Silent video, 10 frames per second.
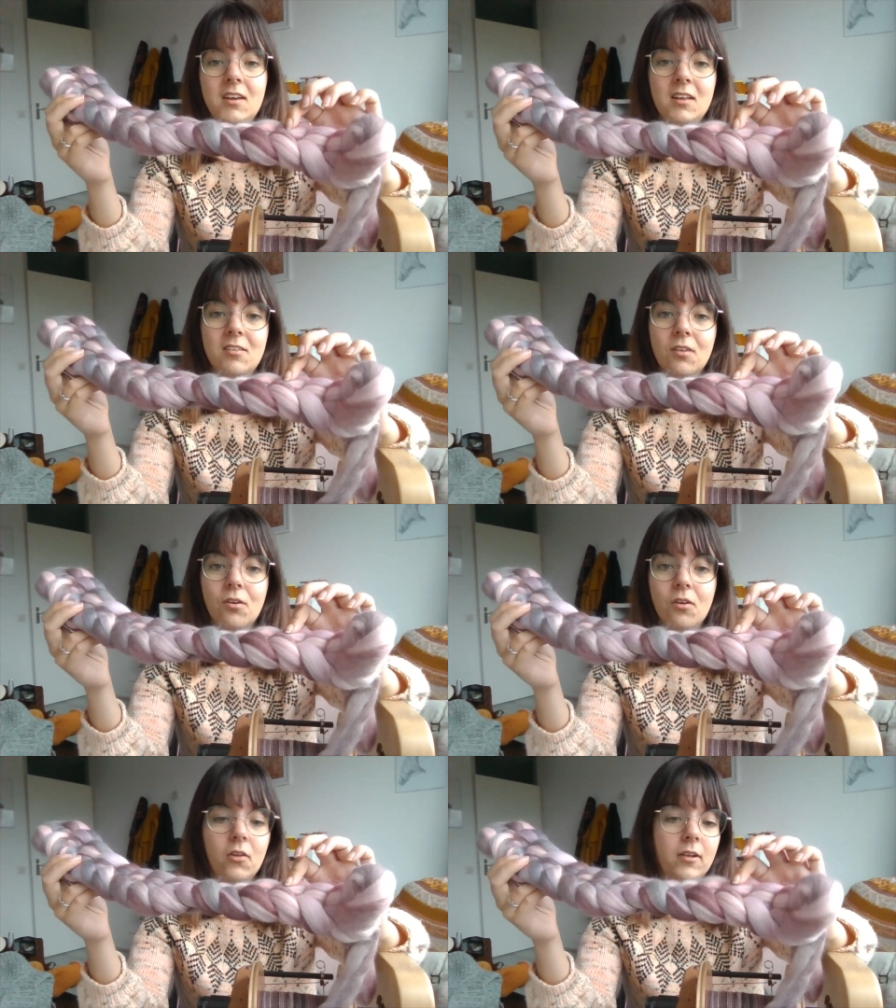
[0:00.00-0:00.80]
it's
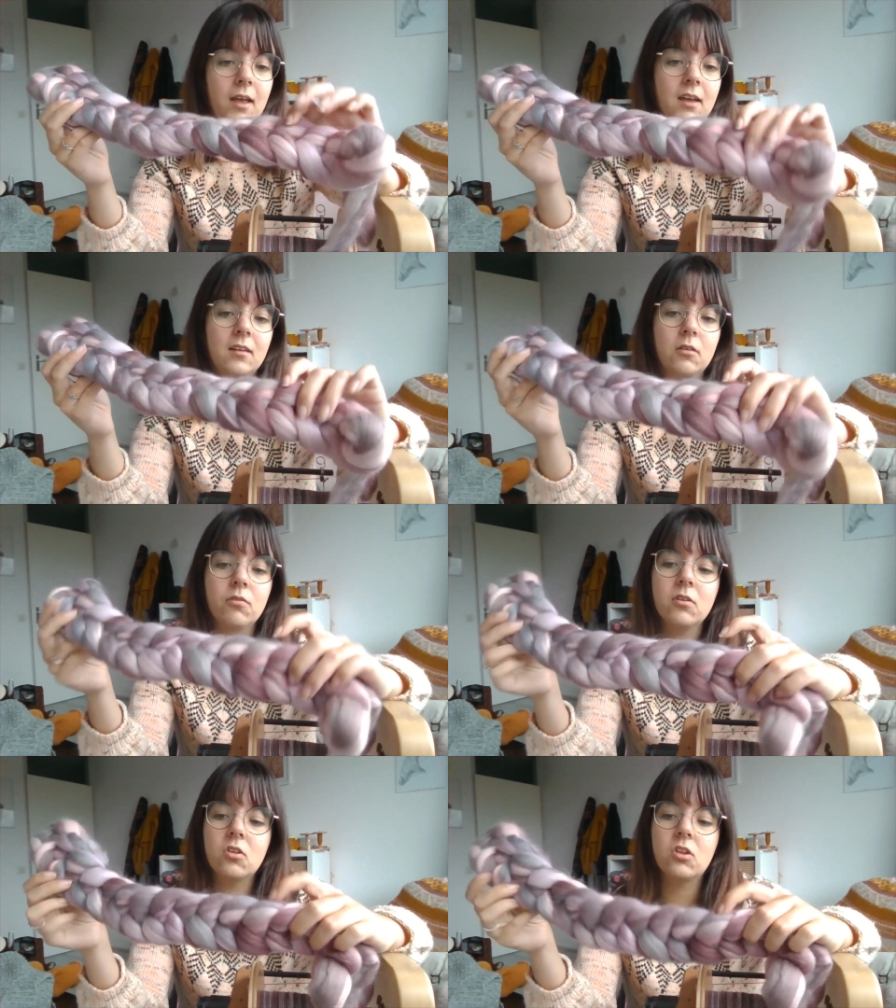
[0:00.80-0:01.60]
all like
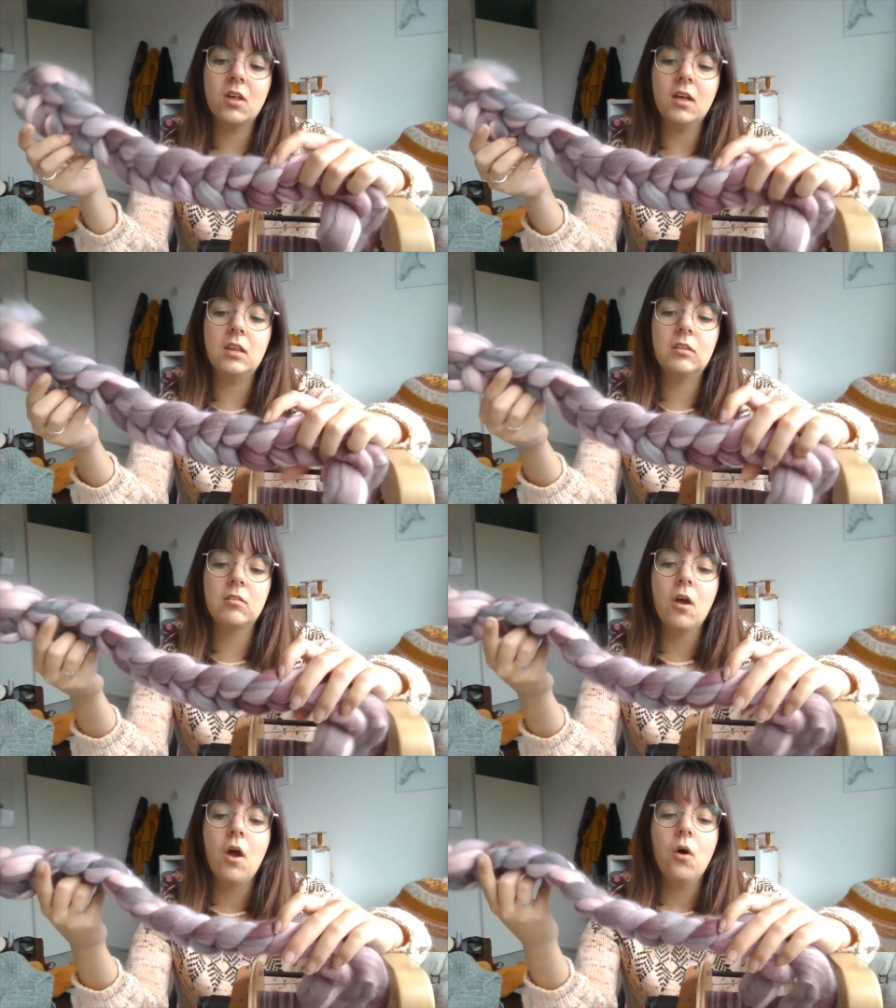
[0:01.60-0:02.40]
different shades
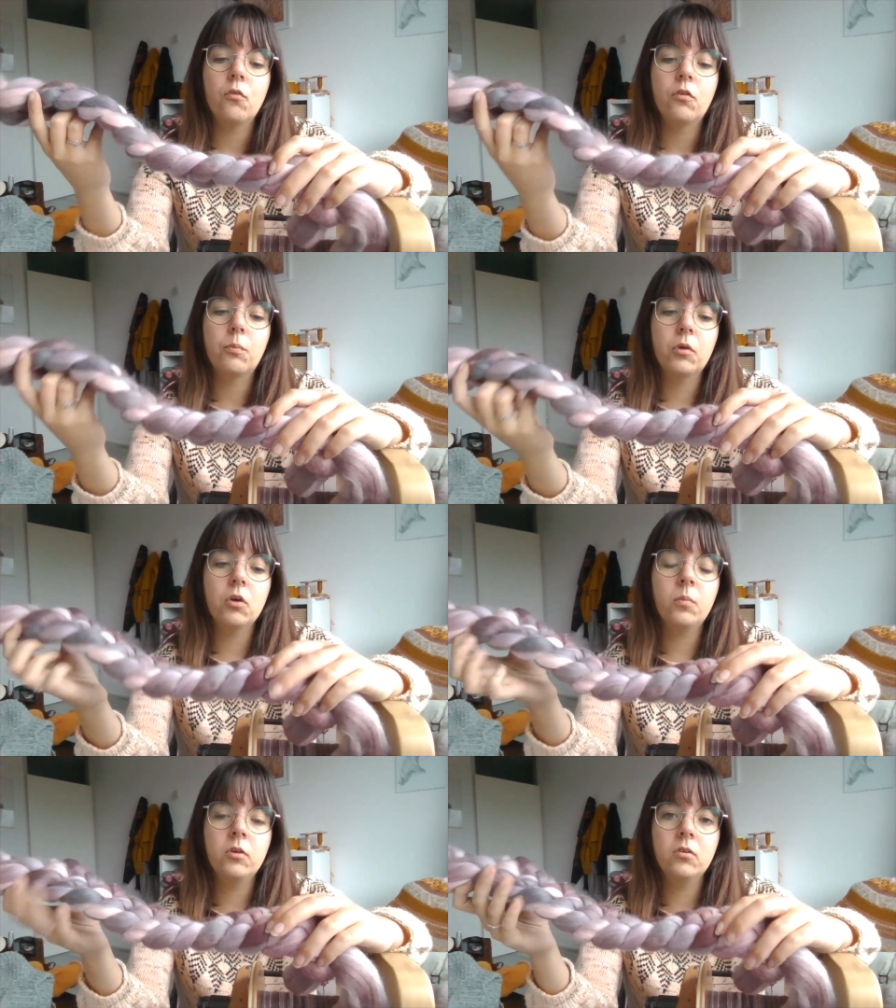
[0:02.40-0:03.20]
of
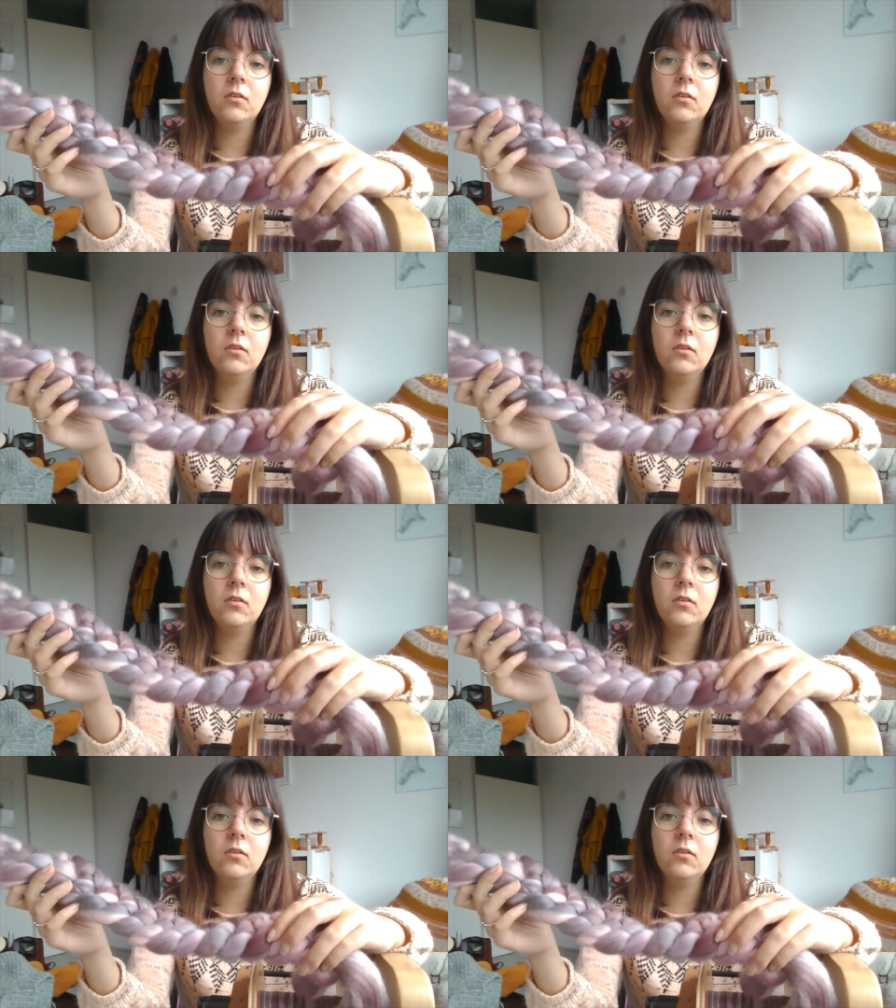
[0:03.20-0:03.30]
purple.